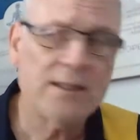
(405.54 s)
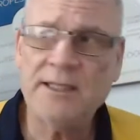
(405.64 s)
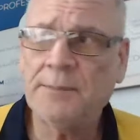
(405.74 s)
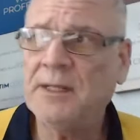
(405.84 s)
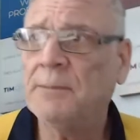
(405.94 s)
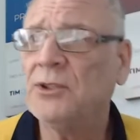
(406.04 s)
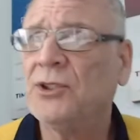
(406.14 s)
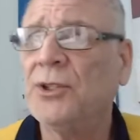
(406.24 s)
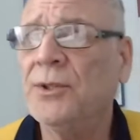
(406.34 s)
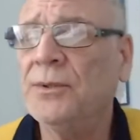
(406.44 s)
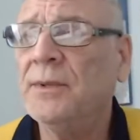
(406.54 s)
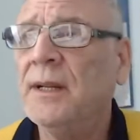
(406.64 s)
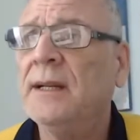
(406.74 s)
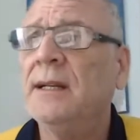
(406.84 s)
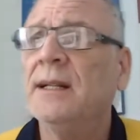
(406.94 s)
Tip number 2,
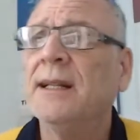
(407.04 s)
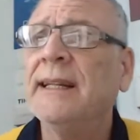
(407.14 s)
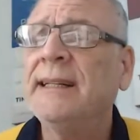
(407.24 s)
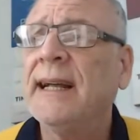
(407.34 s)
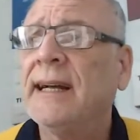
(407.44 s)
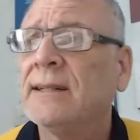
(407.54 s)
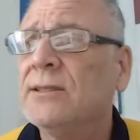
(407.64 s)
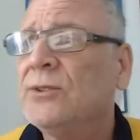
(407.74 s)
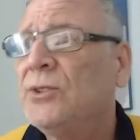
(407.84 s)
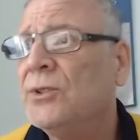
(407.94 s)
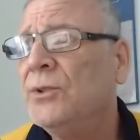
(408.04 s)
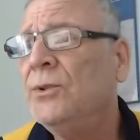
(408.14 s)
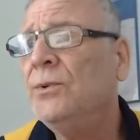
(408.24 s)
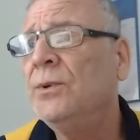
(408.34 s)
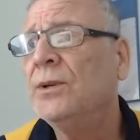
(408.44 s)
link out
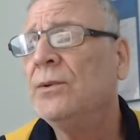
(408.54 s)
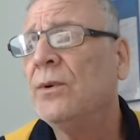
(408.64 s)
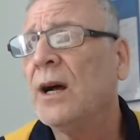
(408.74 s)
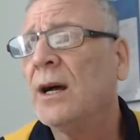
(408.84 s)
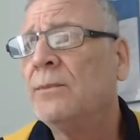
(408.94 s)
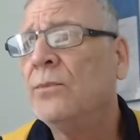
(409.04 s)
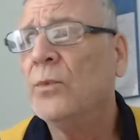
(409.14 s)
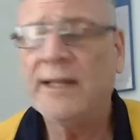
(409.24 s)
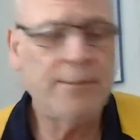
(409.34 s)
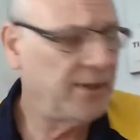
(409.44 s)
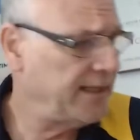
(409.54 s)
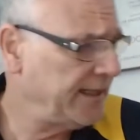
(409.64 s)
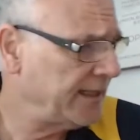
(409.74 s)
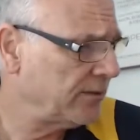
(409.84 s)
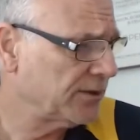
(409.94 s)
to
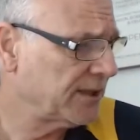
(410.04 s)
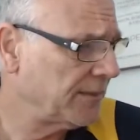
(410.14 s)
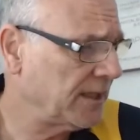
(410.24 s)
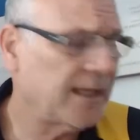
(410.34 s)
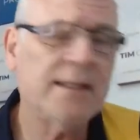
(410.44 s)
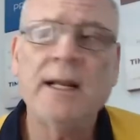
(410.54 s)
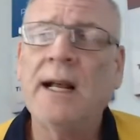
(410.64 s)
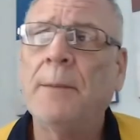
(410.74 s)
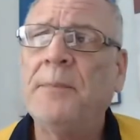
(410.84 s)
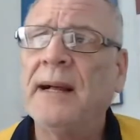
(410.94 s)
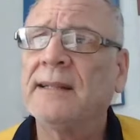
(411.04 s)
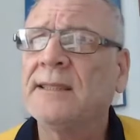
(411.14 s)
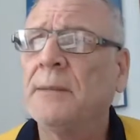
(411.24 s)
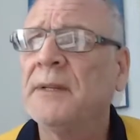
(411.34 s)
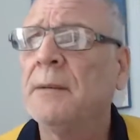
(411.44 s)
Wikipedia or
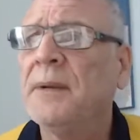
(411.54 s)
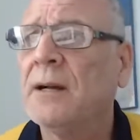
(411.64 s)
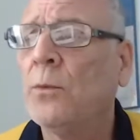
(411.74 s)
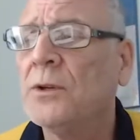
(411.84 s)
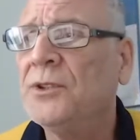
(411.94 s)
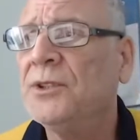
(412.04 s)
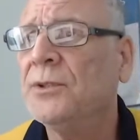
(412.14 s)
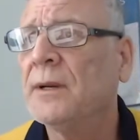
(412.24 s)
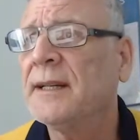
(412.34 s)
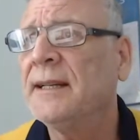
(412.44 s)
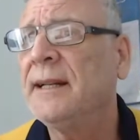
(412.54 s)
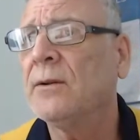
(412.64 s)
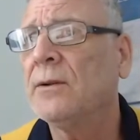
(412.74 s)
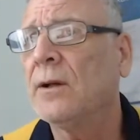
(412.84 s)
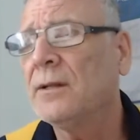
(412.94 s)
something about what you do. Okay,
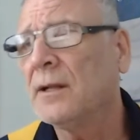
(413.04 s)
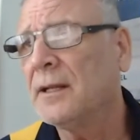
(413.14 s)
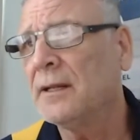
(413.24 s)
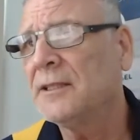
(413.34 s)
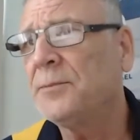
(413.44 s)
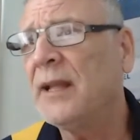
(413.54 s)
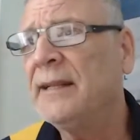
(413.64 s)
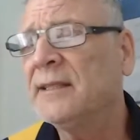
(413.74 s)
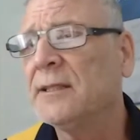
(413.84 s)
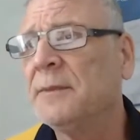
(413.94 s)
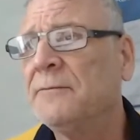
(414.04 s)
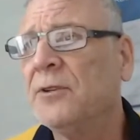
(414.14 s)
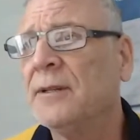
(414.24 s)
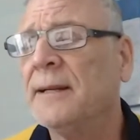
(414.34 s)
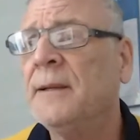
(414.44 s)
now I'll explain this a little bit
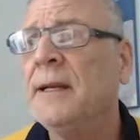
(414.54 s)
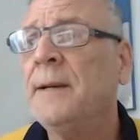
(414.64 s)
further.